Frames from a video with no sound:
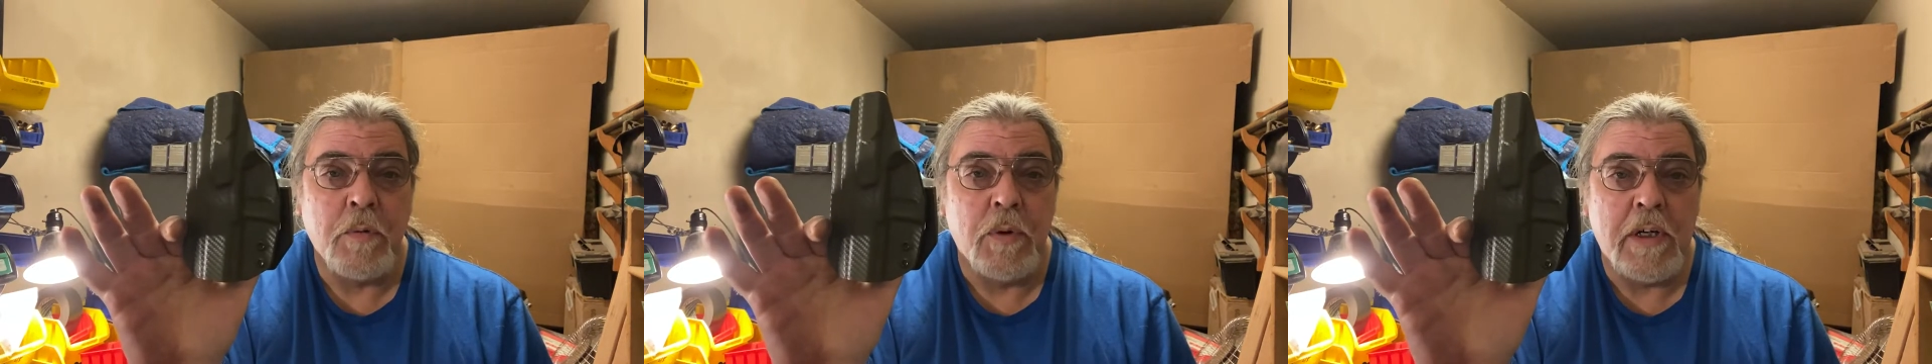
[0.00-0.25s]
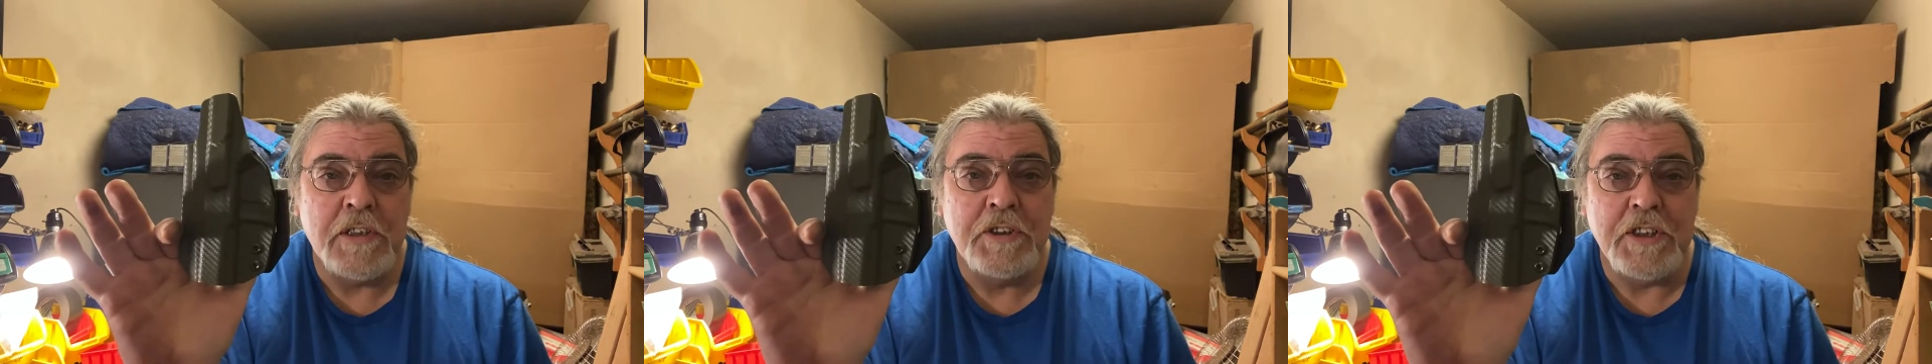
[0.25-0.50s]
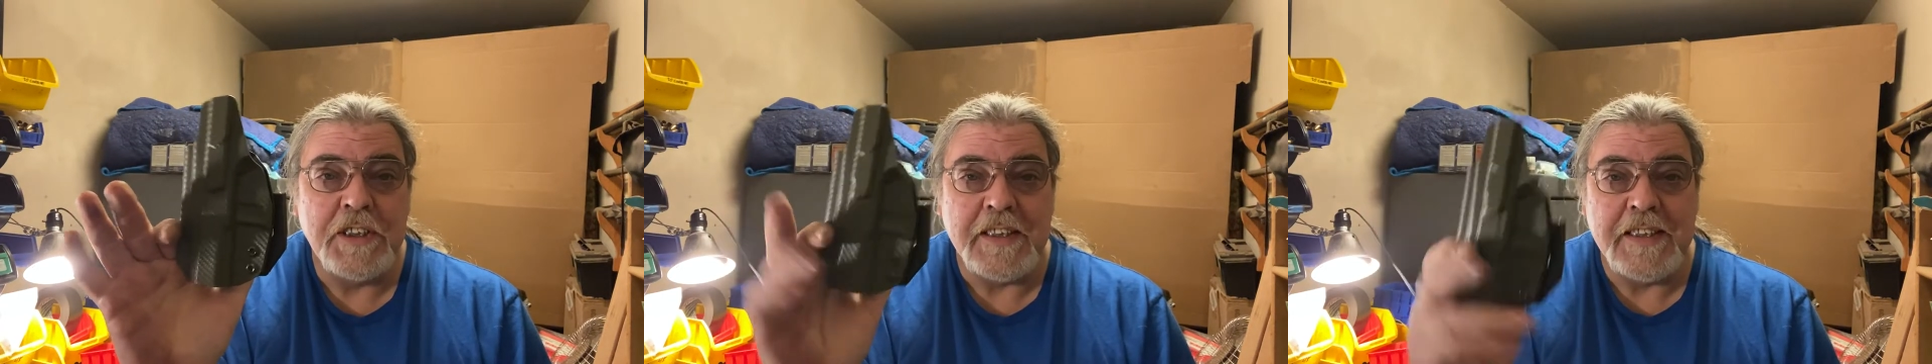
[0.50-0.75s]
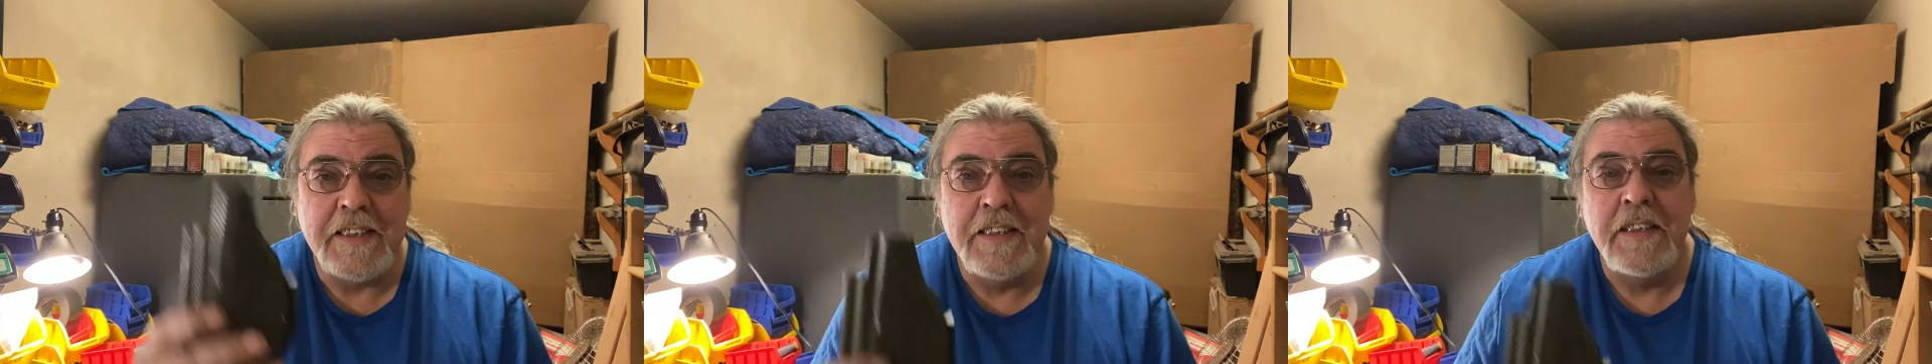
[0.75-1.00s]
Washington.
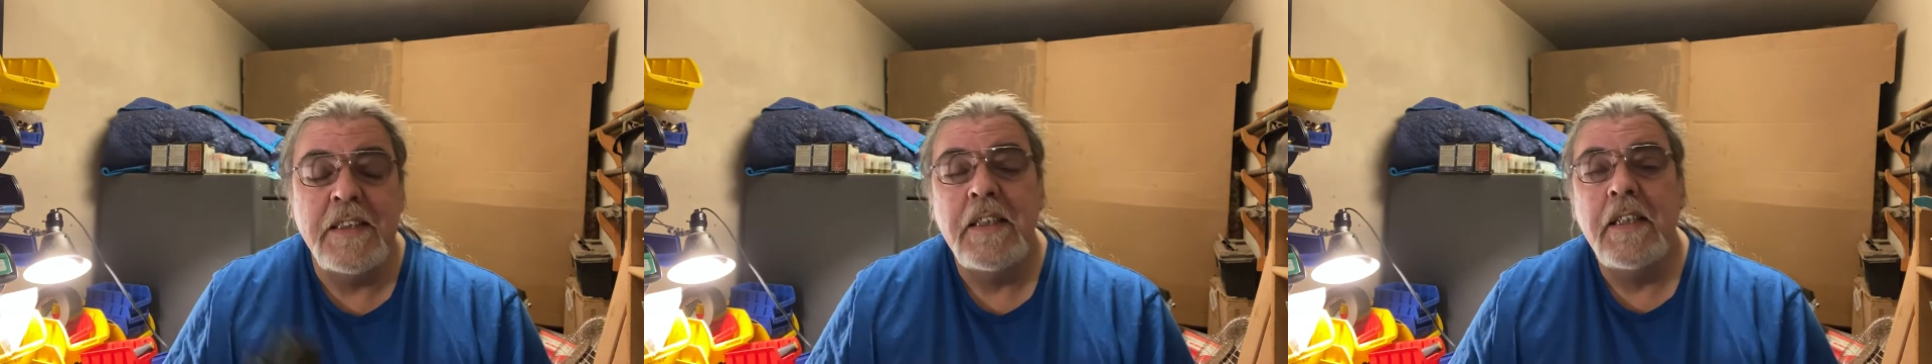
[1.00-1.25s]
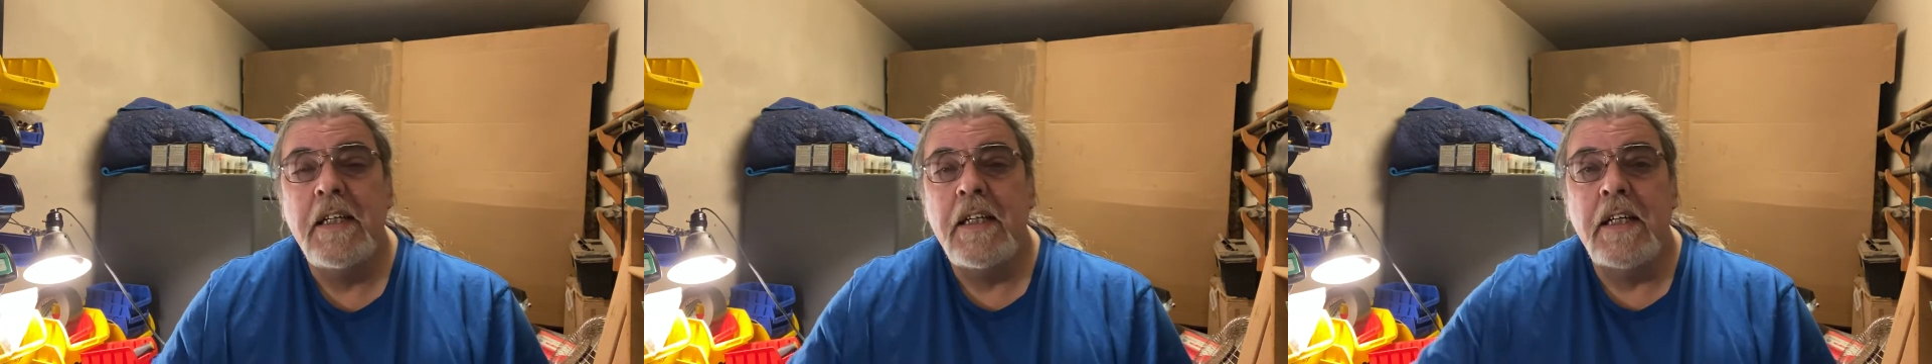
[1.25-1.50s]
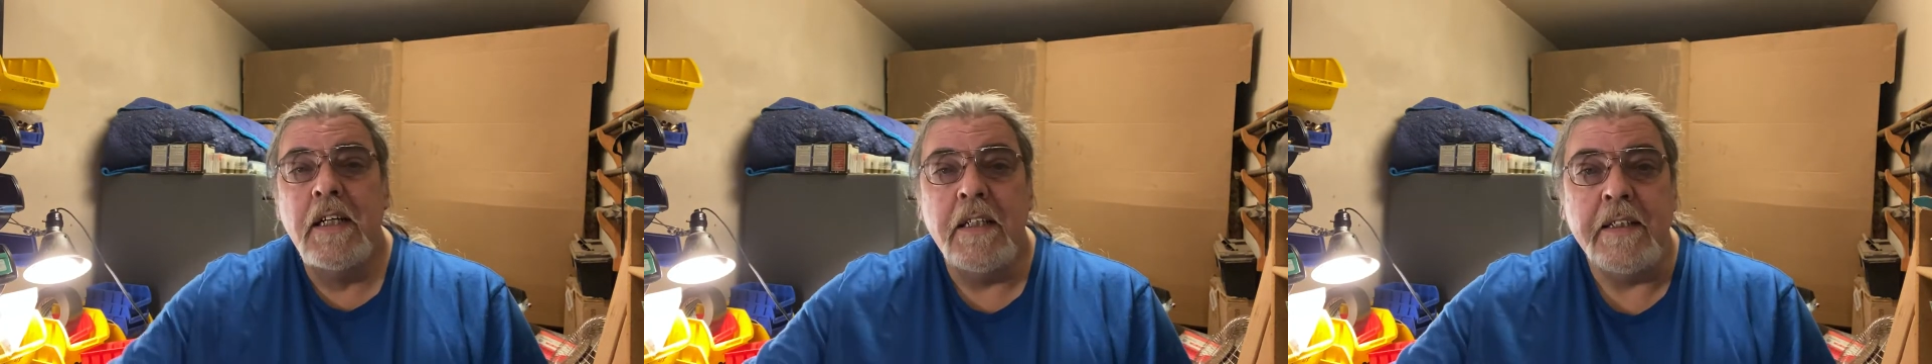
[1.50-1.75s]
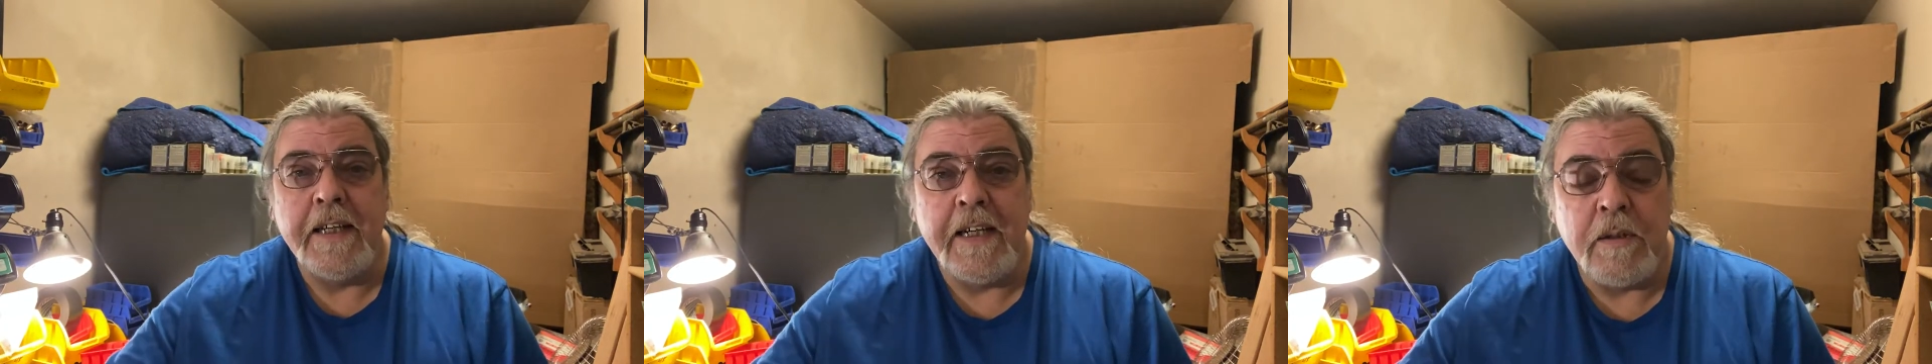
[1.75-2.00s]

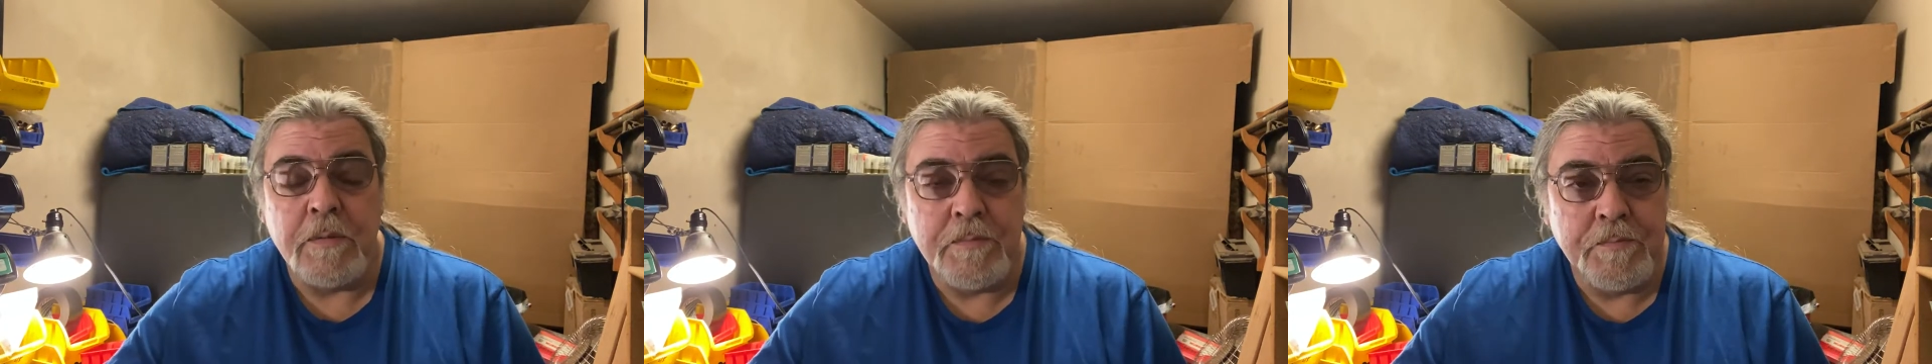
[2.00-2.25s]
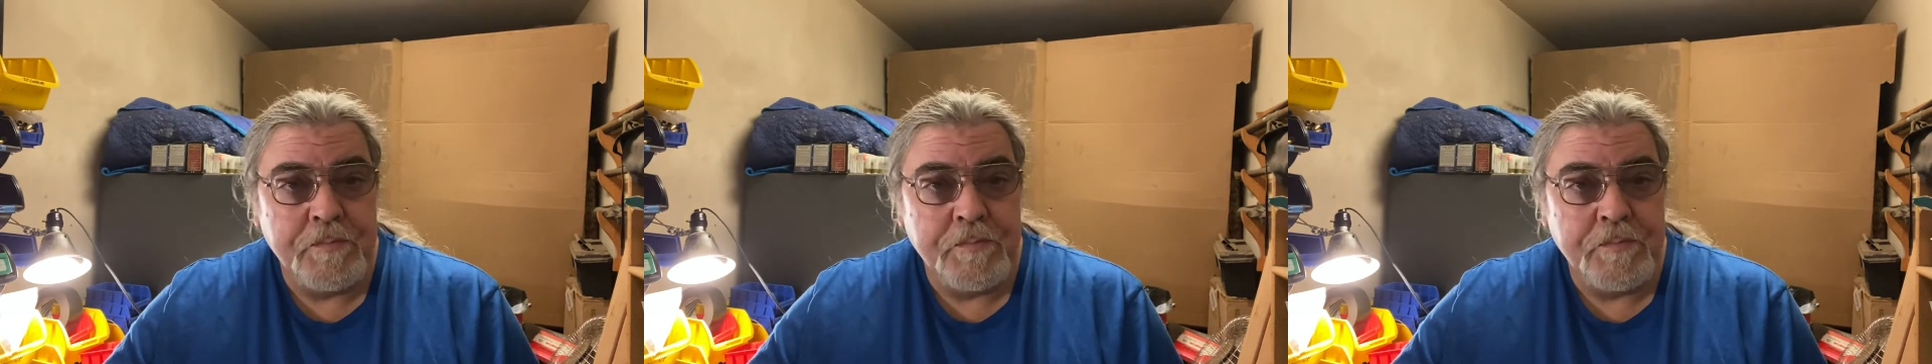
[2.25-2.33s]
Now,